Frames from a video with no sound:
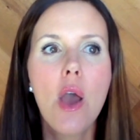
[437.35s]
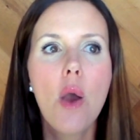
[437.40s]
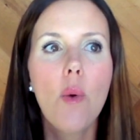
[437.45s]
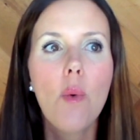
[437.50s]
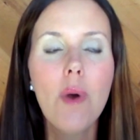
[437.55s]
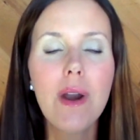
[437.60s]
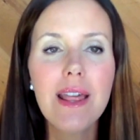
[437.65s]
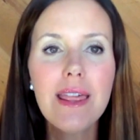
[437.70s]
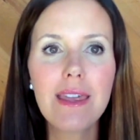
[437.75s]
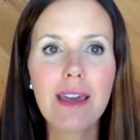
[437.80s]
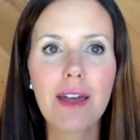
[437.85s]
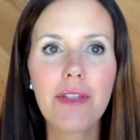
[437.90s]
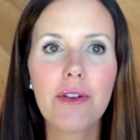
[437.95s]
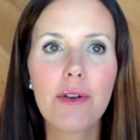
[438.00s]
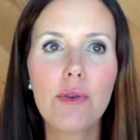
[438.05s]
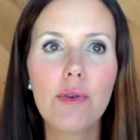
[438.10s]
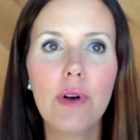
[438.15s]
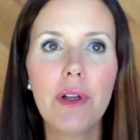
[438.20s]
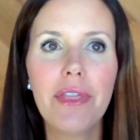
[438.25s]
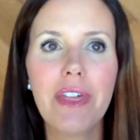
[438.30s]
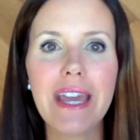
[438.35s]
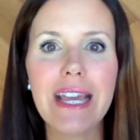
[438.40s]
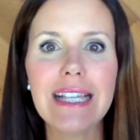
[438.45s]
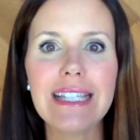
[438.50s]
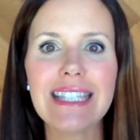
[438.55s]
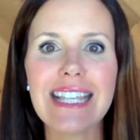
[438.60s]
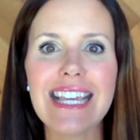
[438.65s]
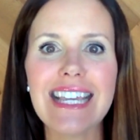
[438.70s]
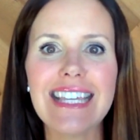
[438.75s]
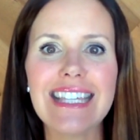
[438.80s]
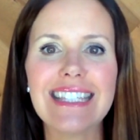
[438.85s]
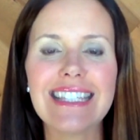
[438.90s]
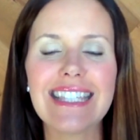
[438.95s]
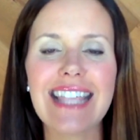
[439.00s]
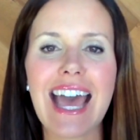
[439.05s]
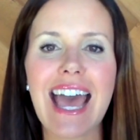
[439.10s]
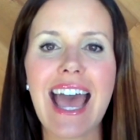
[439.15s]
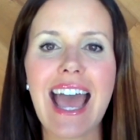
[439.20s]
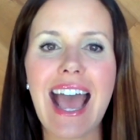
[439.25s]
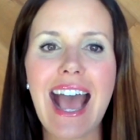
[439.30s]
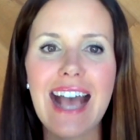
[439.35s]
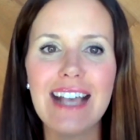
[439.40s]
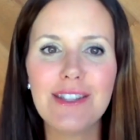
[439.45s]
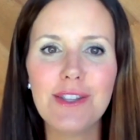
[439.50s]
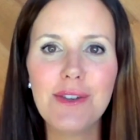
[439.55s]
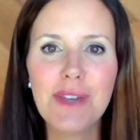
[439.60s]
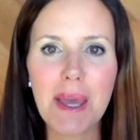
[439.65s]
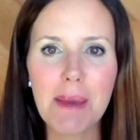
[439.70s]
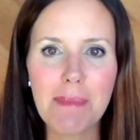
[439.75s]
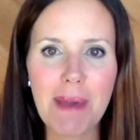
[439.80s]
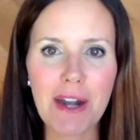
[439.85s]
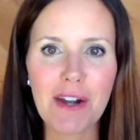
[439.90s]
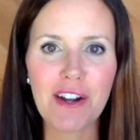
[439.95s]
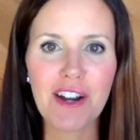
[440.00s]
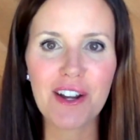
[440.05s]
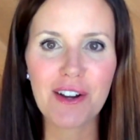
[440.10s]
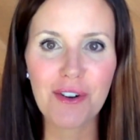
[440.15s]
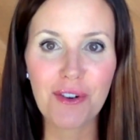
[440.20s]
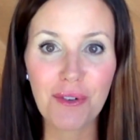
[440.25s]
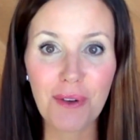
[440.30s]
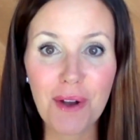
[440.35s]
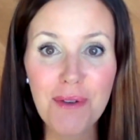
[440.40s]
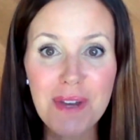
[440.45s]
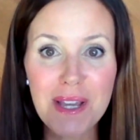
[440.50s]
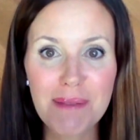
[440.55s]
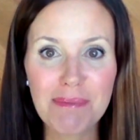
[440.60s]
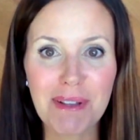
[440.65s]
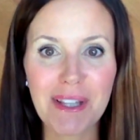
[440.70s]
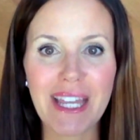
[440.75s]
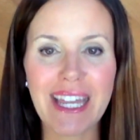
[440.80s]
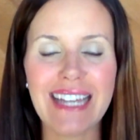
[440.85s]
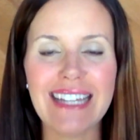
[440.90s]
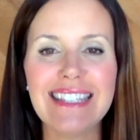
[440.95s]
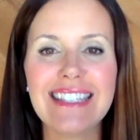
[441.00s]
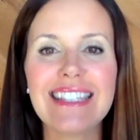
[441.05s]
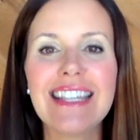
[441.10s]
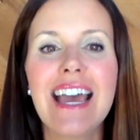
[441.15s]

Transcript: One of the other cool things is that as you get better at growing plants,